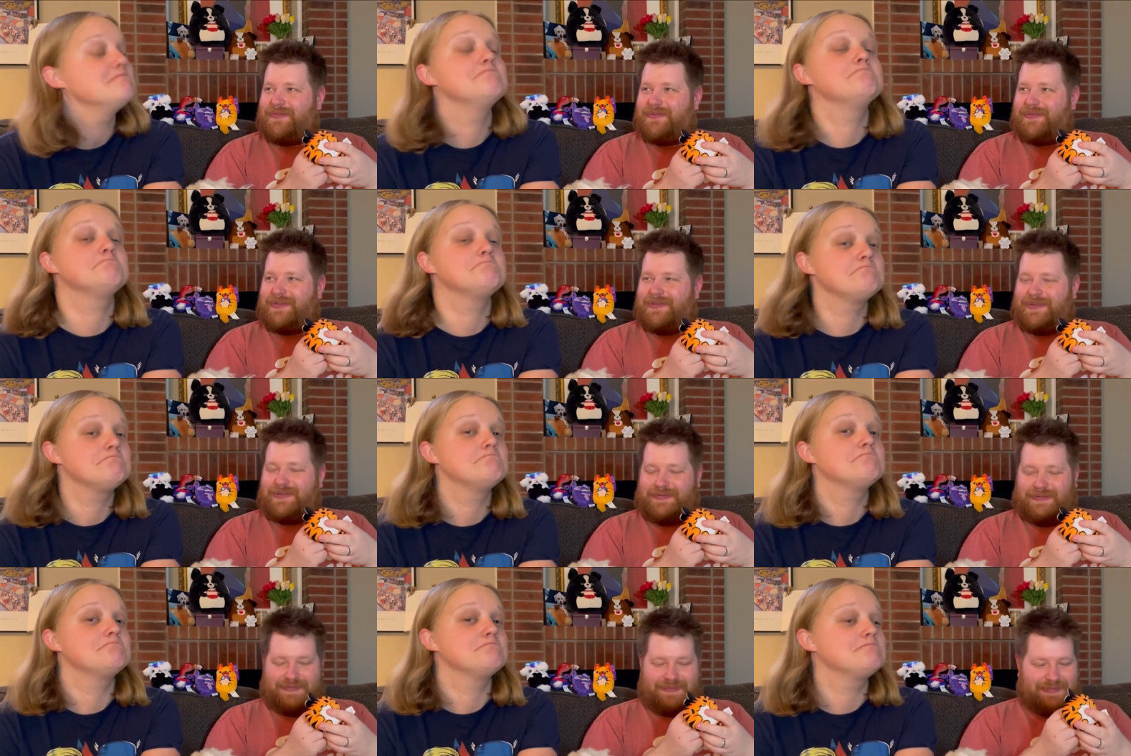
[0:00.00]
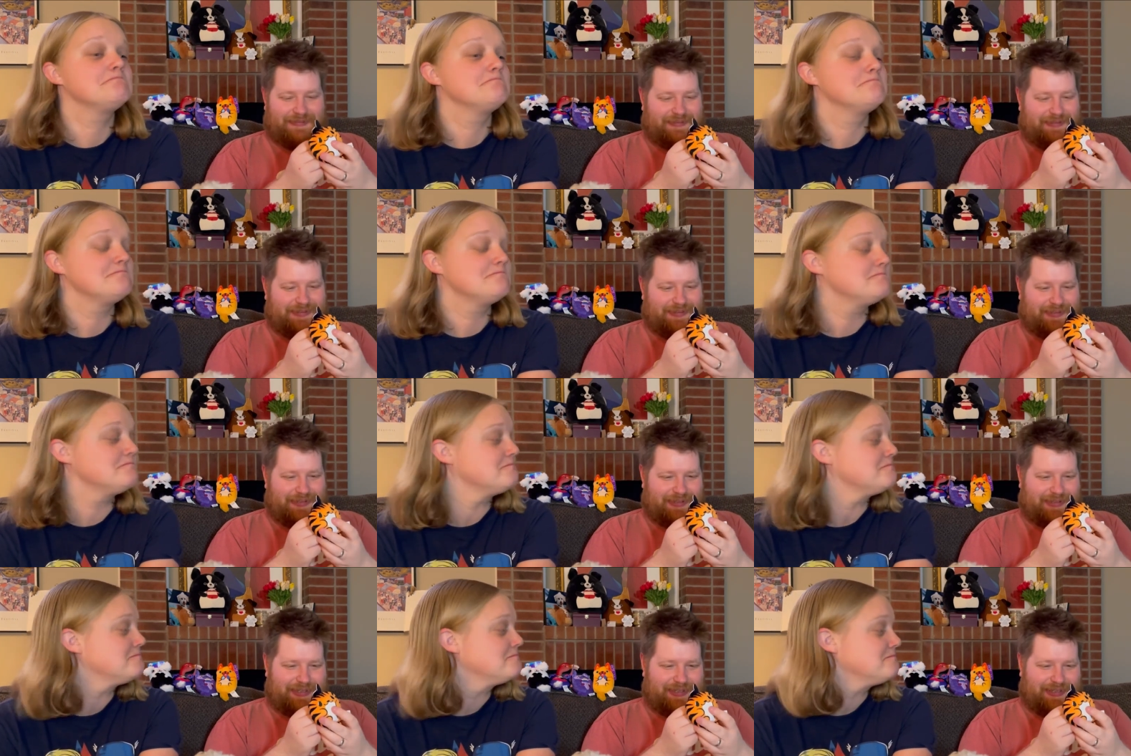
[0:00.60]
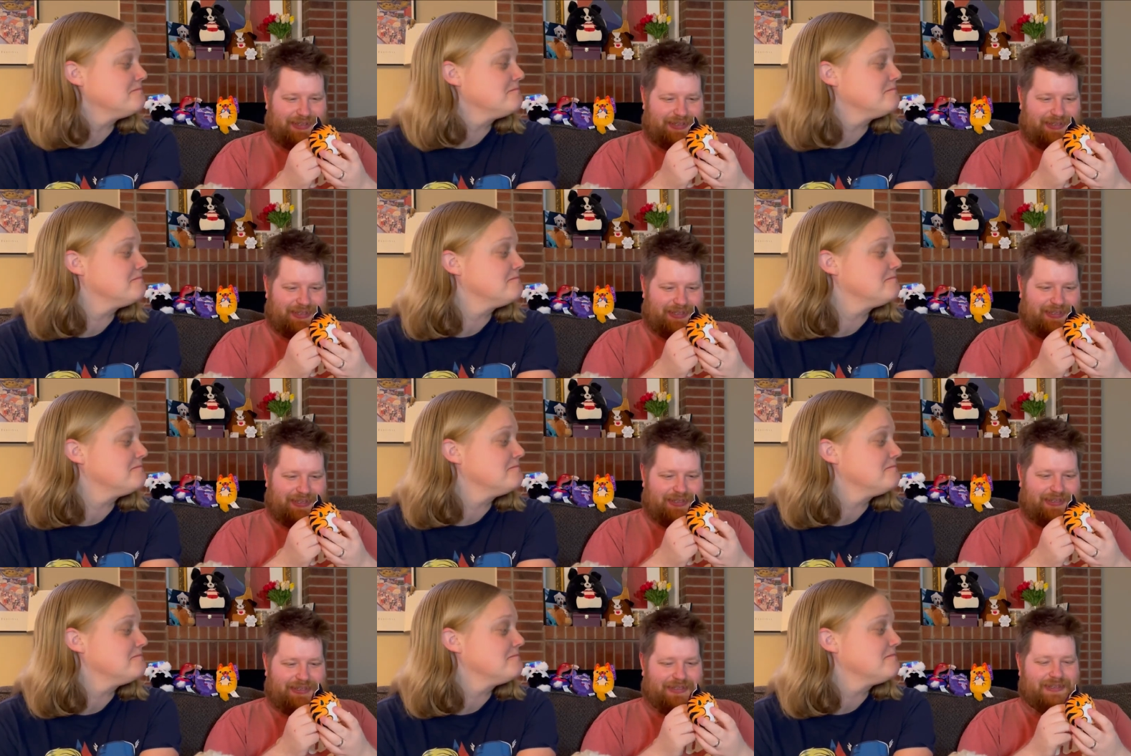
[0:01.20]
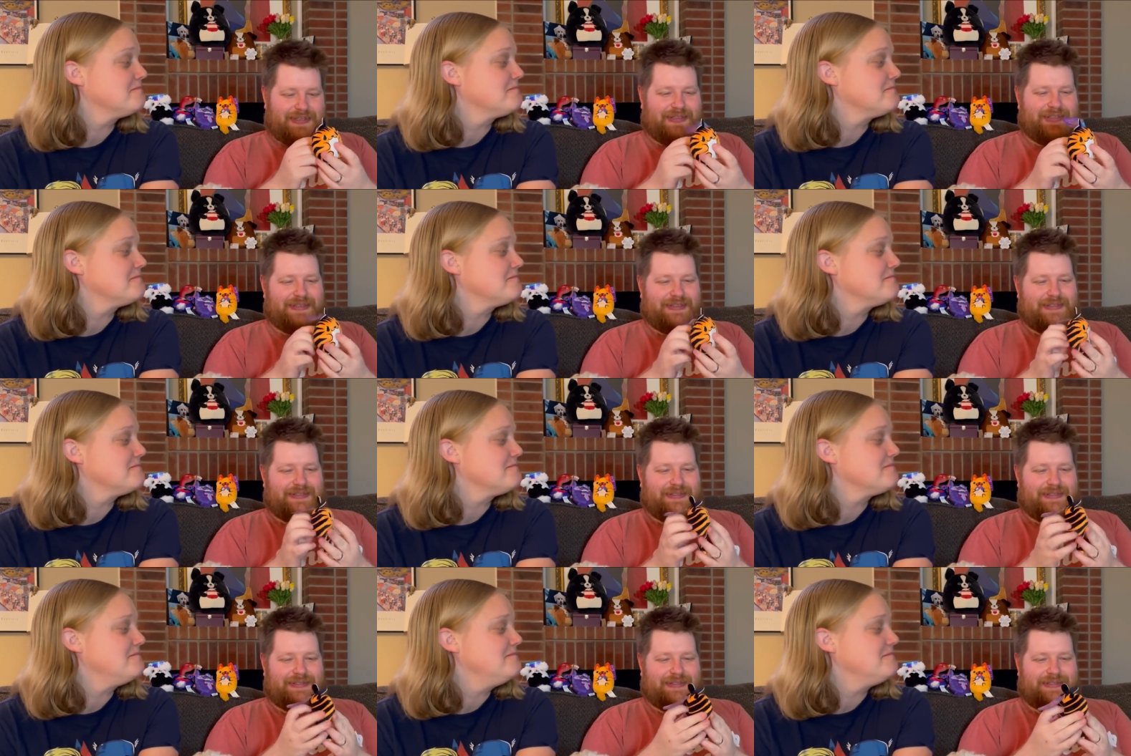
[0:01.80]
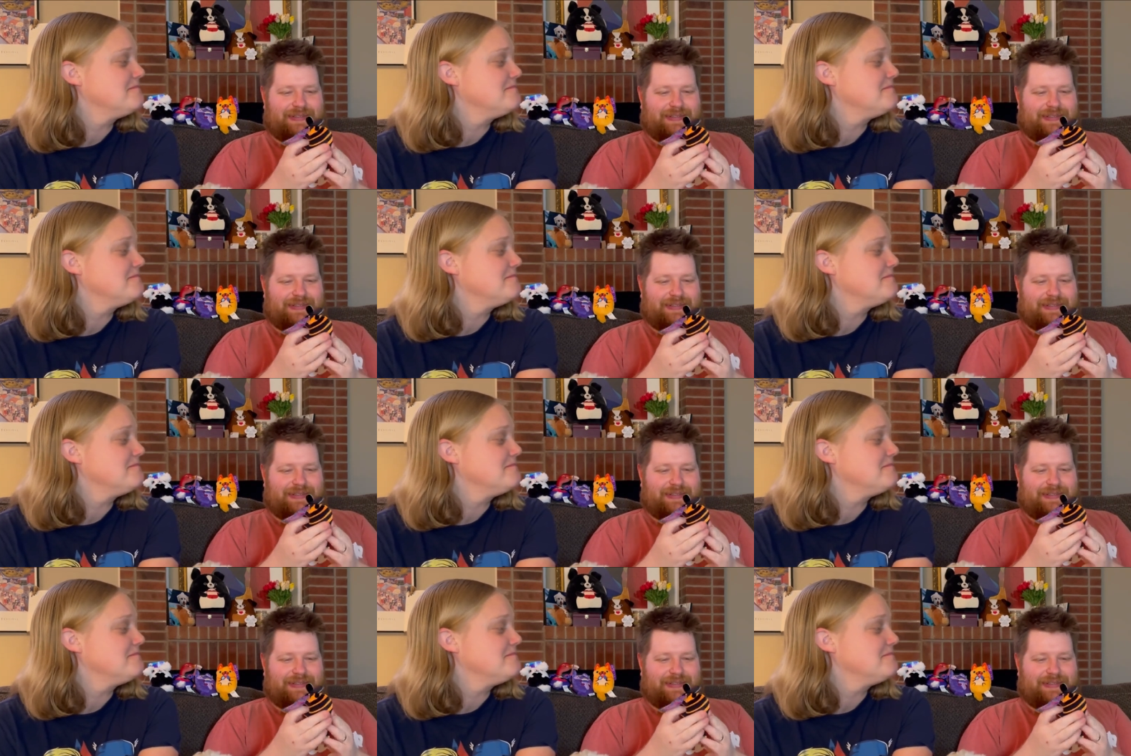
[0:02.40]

Nothing is said.